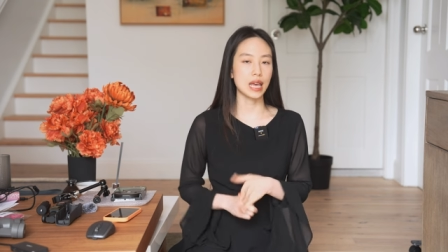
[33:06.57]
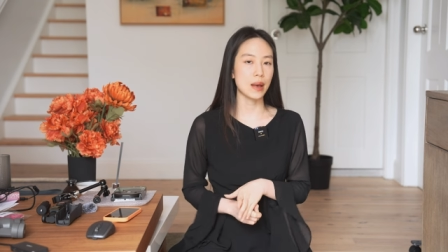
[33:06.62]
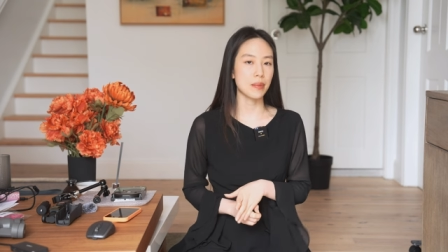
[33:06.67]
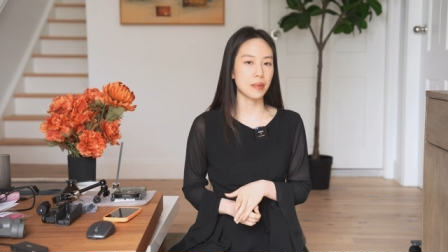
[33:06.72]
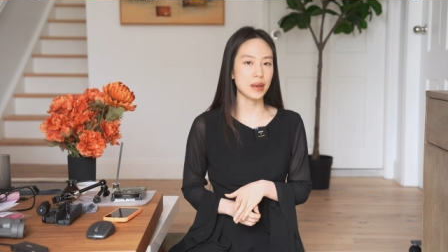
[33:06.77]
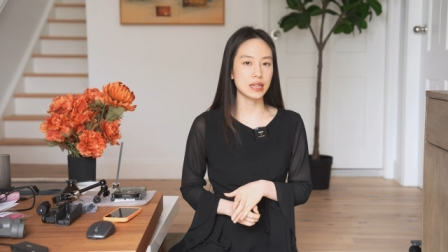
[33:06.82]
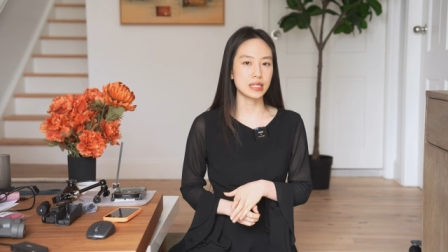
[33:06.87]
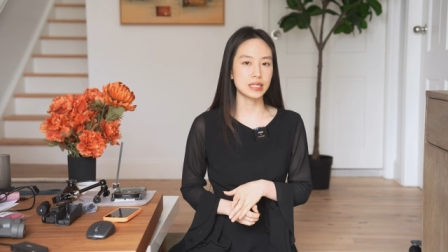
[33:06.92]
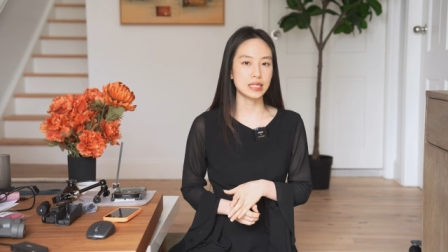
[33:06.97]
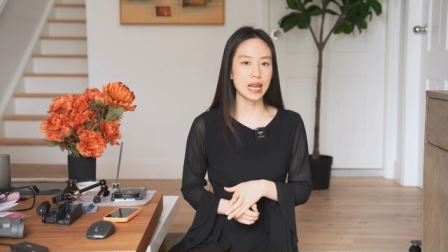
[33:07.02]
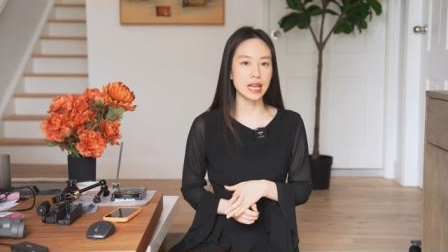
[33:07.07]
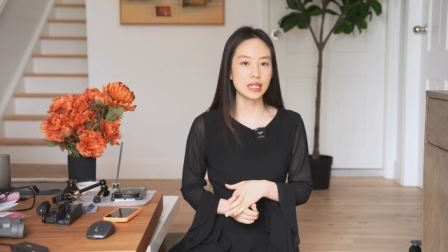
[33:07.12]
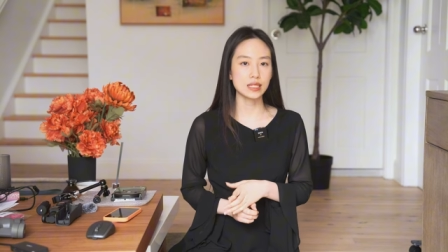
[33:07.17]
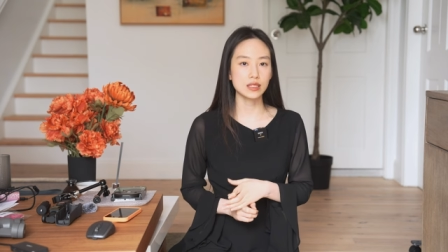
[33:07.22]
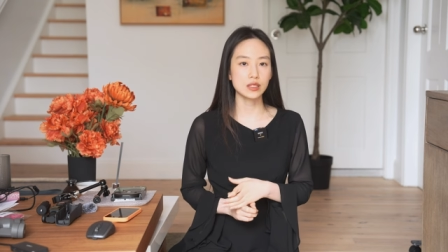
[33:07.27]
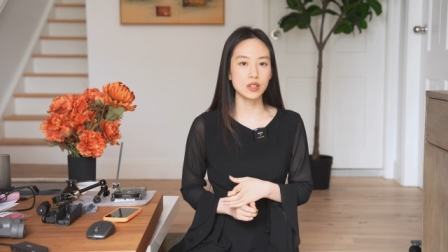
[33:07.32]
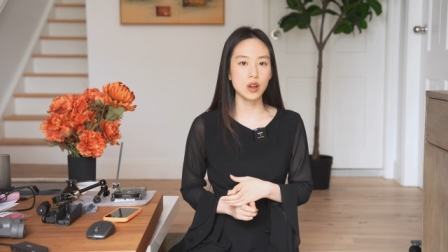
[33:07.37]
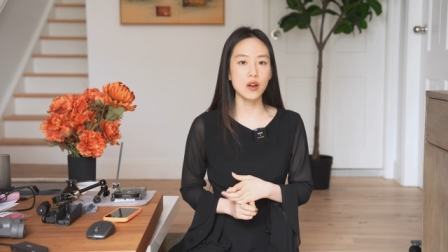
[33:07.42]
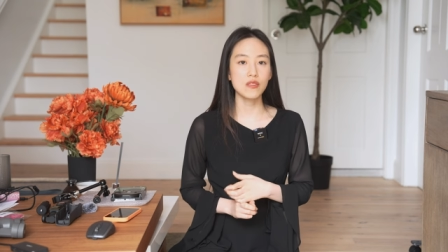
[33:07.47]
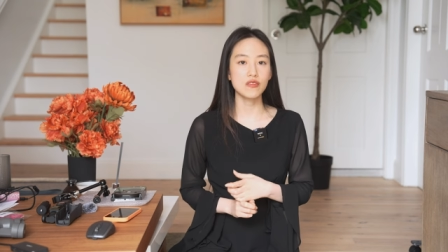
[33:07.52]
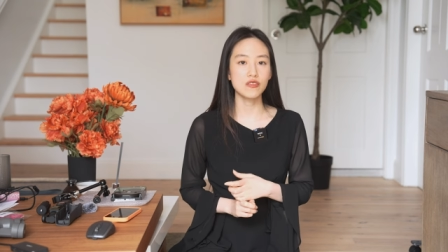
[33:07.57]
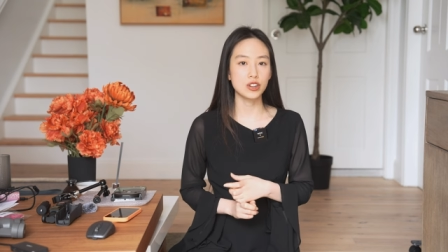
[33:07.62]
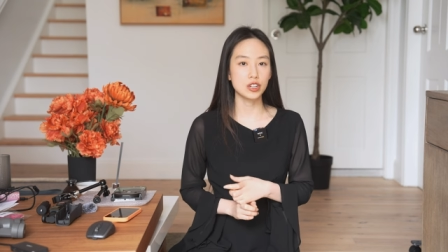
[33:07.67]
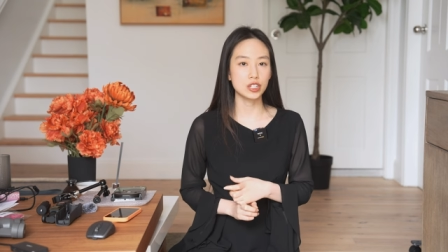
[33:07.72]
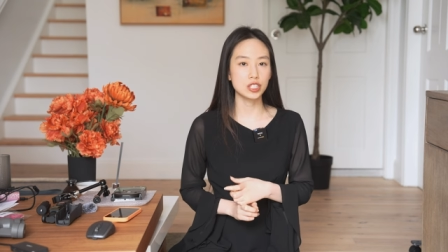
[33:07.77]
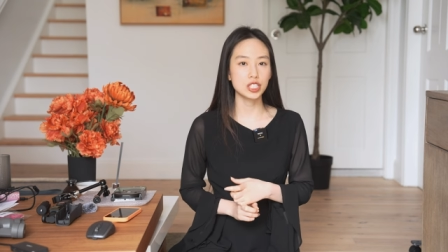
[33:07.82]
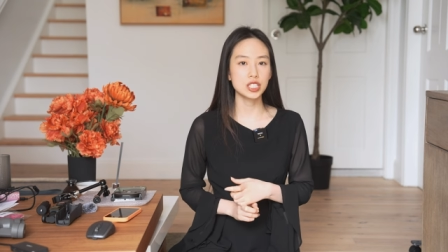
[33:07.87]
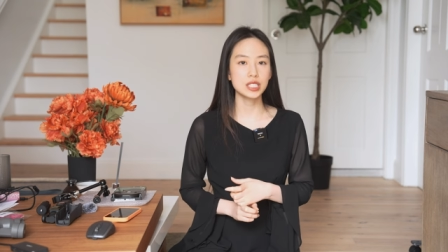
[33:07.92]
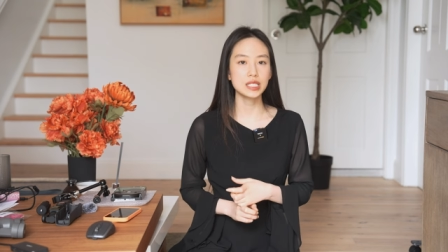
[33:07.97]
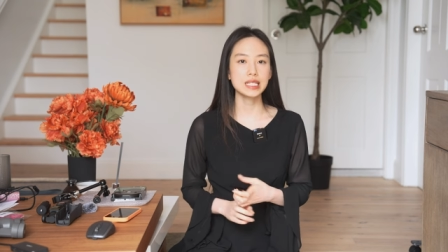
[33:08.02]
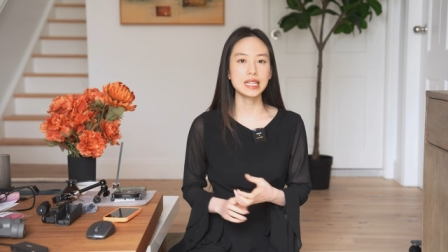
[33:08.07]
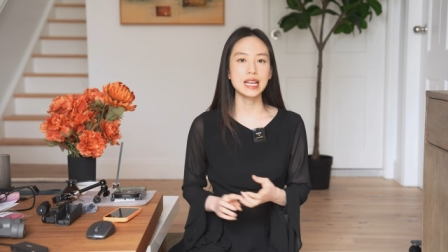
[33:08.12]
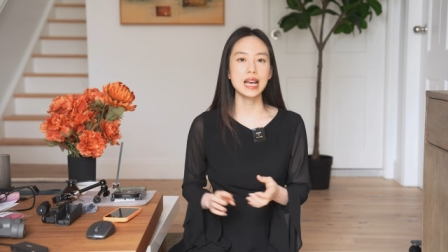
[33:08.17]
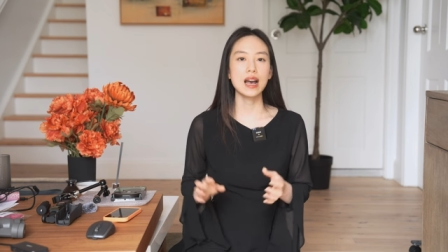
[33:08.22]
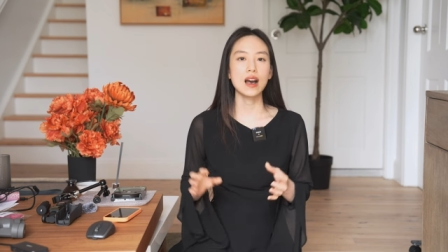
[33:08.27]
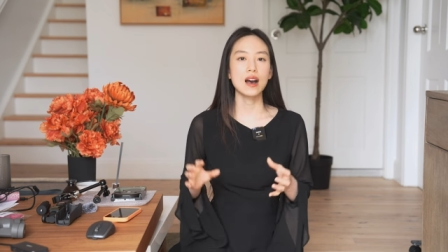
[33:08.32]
CapCut desktop version.